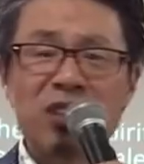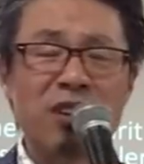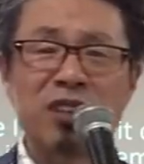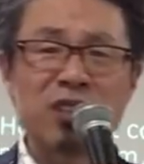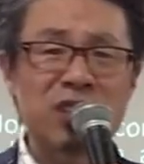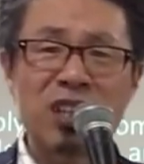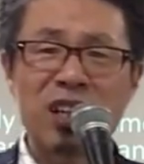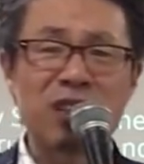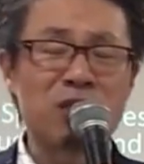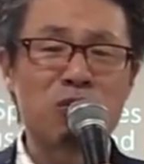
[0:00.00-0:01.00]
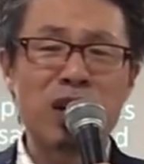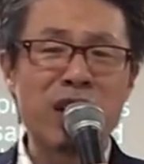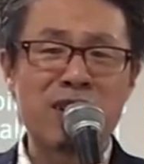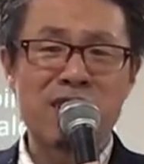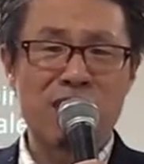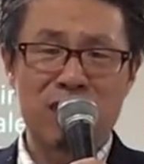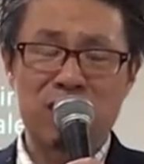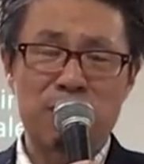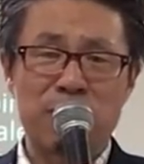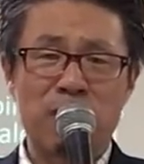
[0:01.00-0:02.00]
to understand greater things
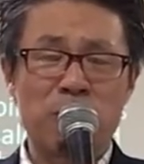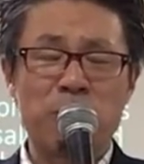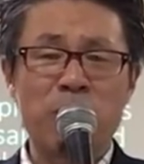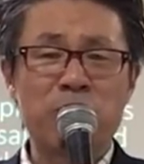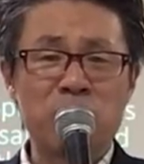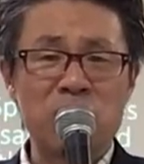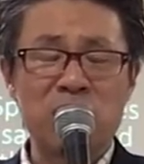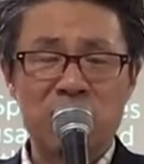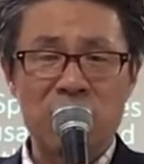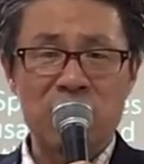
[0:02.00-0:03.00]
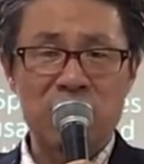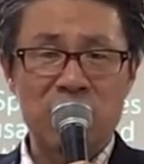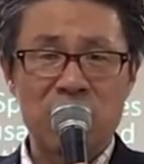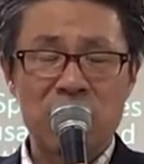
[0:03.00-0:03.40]
of, of, of Jesus.